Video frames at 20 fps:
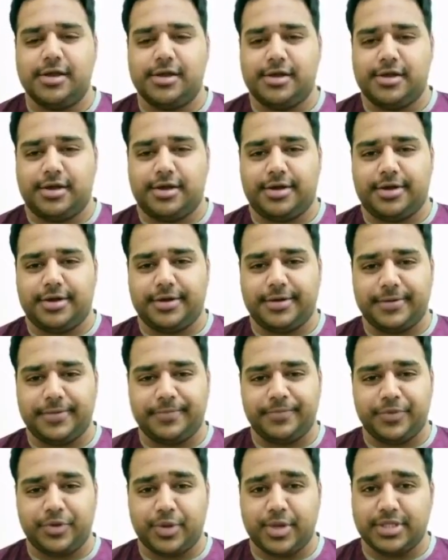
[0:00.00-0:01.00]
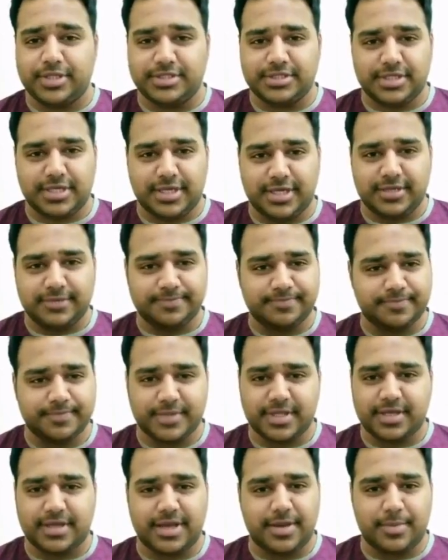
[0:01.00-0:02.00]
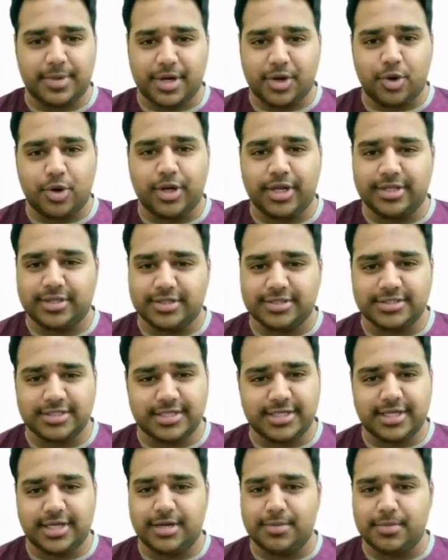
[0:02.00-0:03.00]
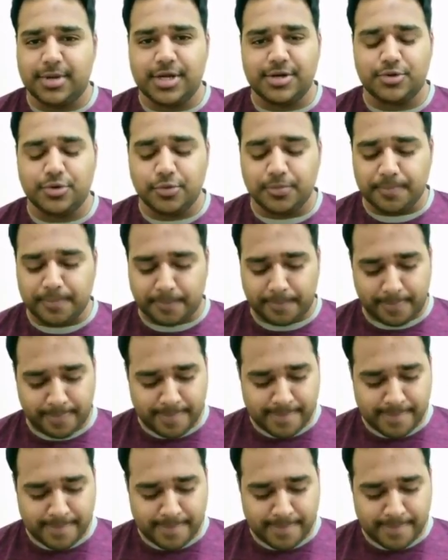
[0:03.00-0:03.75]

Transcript: You can see I'm recording this sitting in my room